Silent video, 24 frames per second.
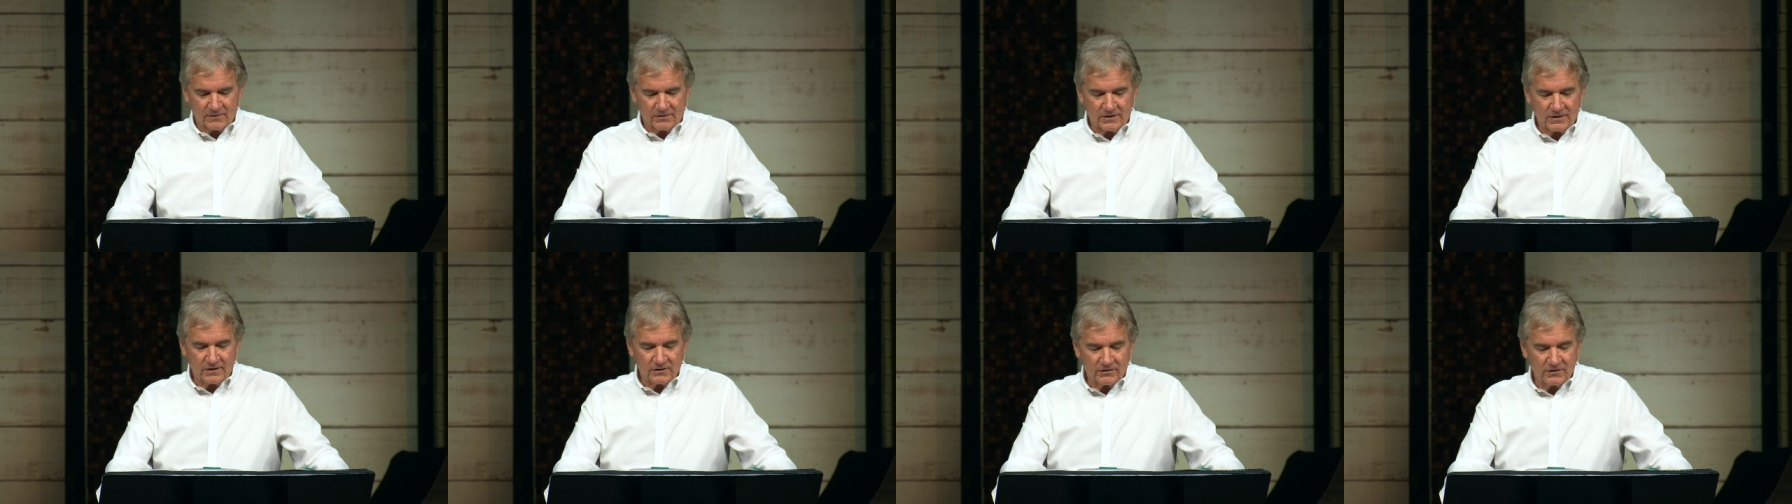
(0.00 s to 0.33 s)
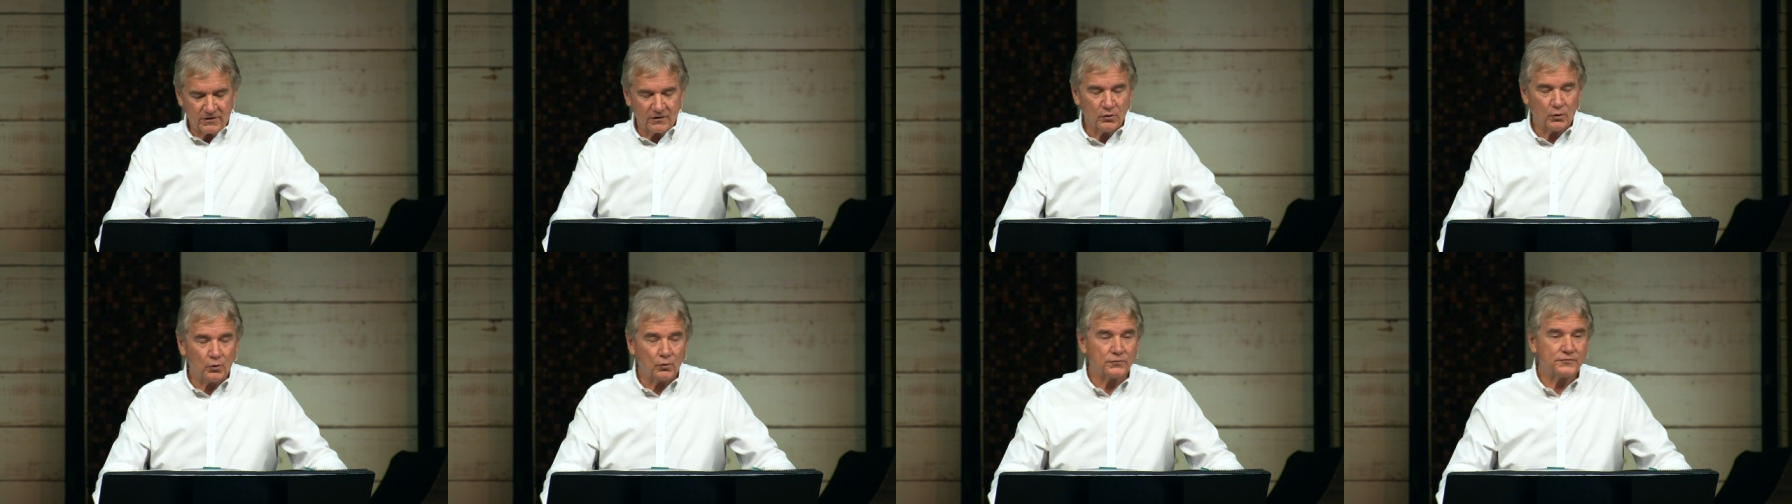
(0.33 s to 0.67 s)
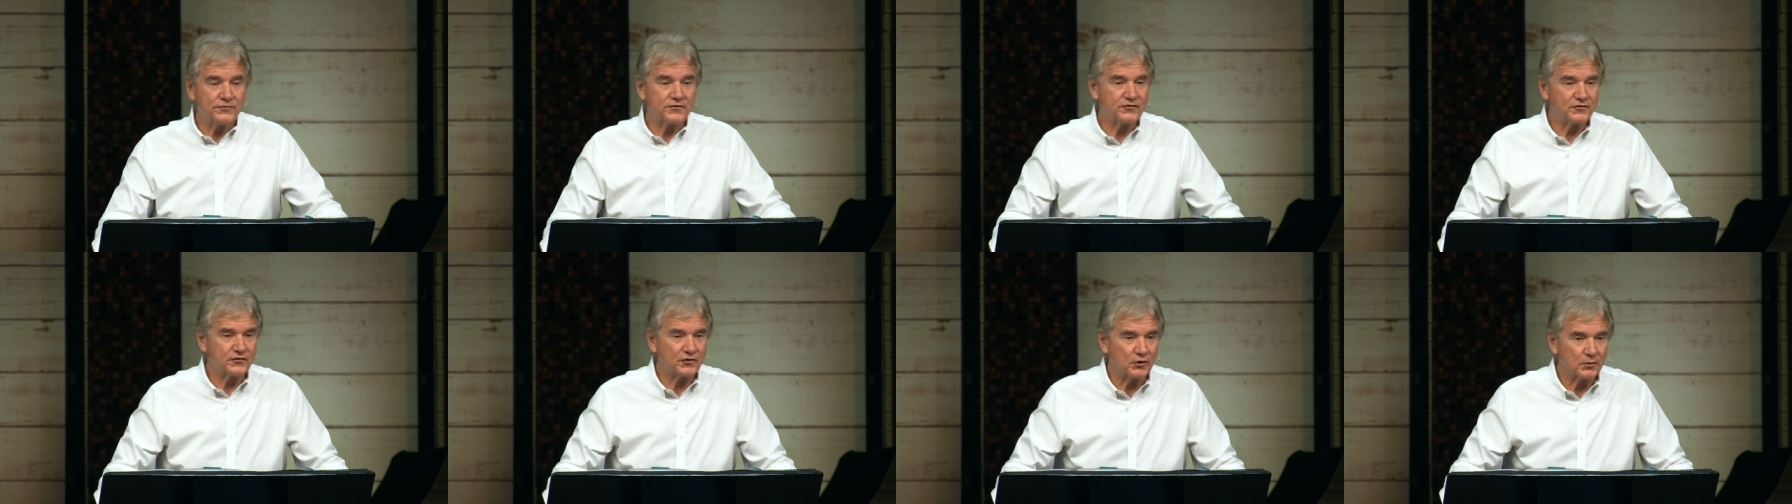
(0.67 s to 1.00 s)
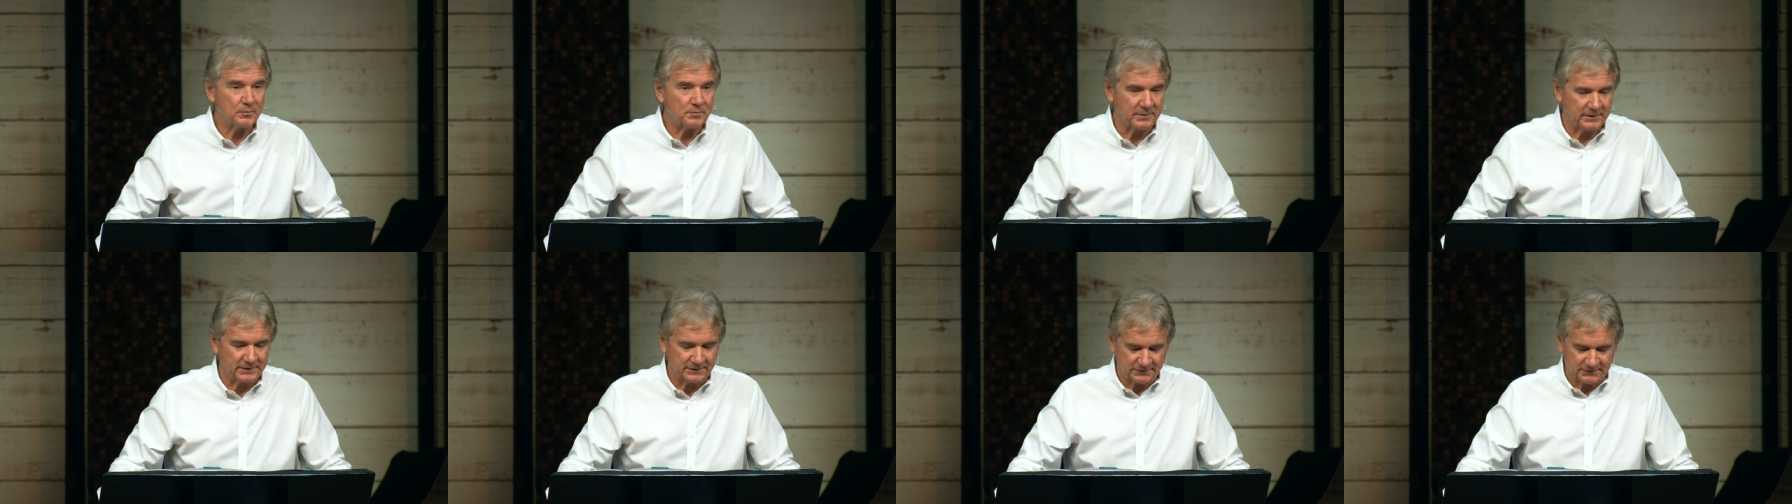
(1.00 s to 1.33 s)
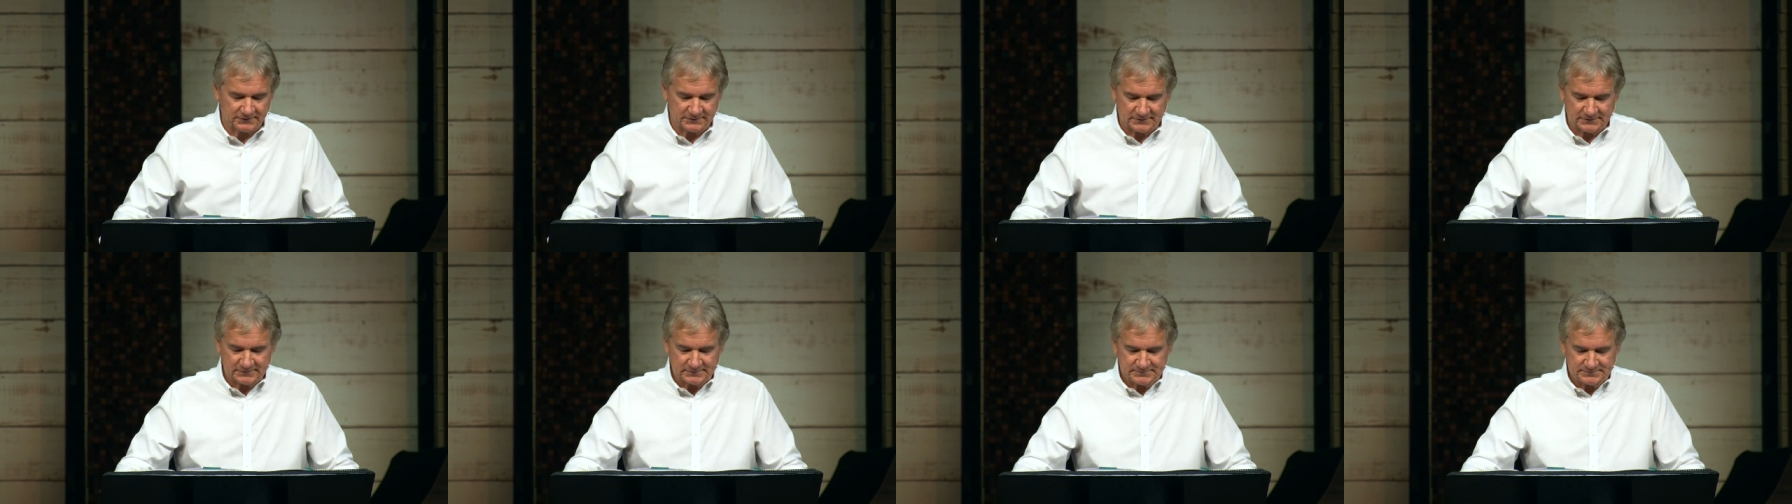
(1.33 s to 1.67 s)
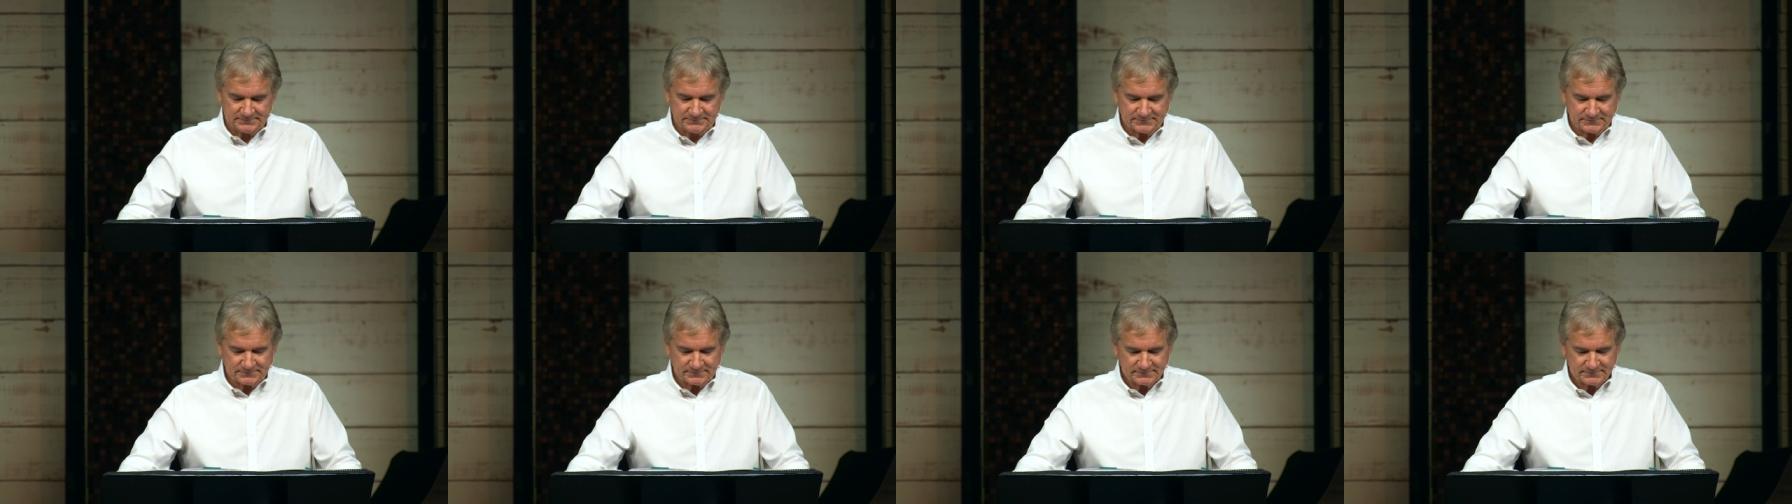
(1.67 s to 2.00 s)
The, the old serpent,
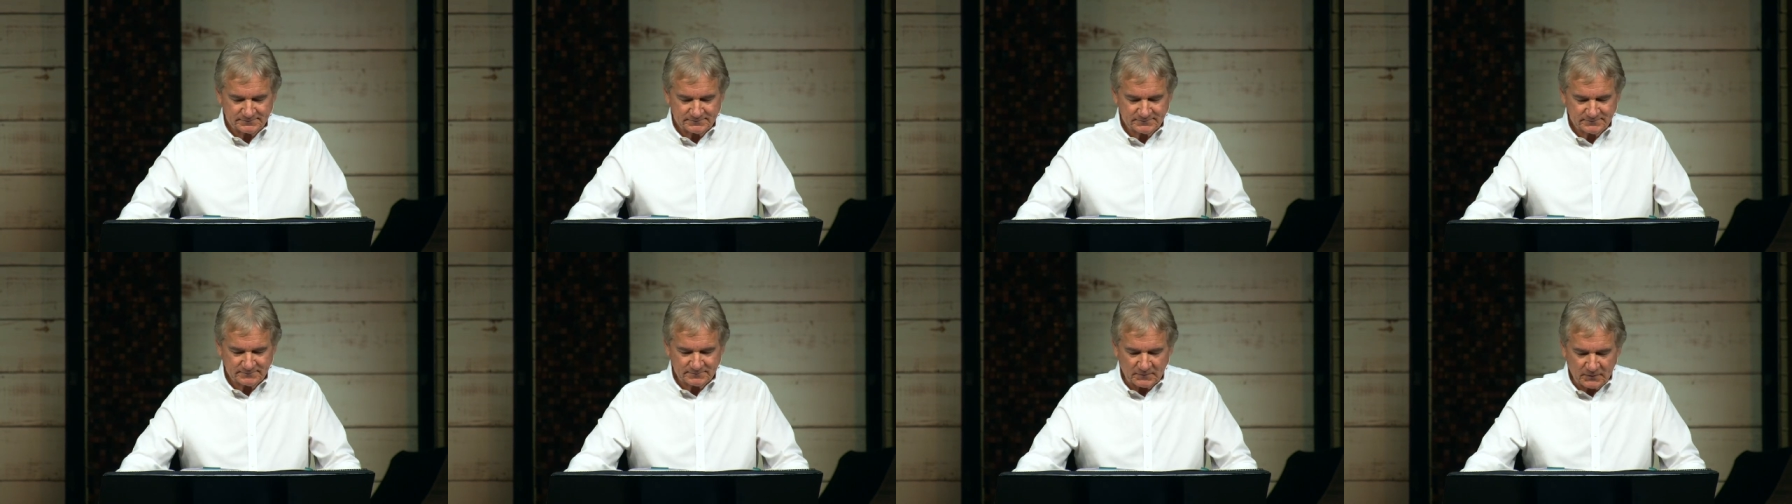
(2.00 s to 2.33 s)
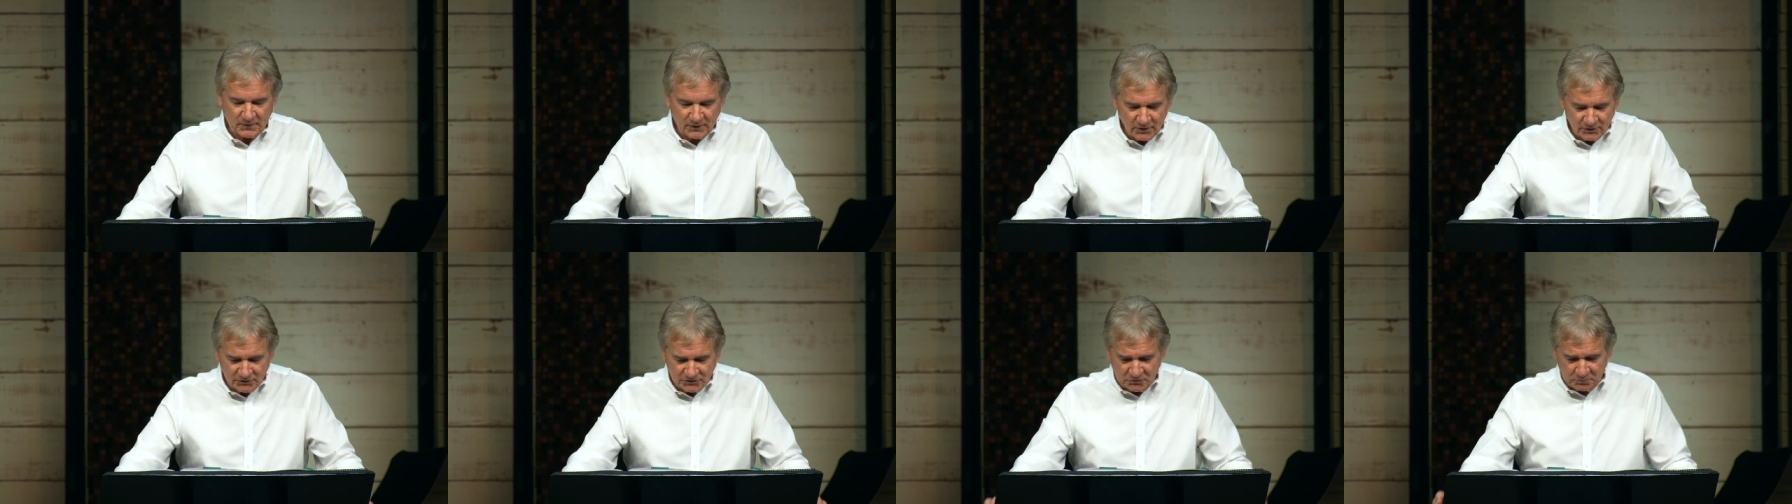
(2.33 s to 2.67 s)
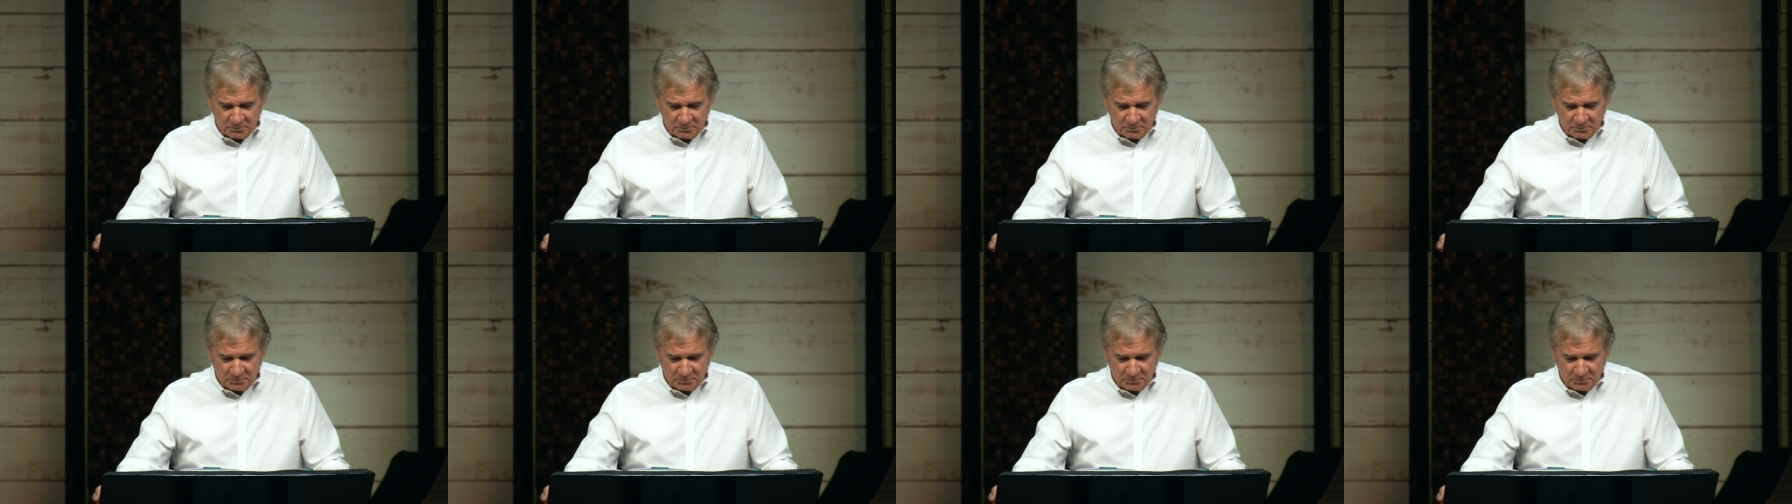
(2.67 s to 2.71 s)
a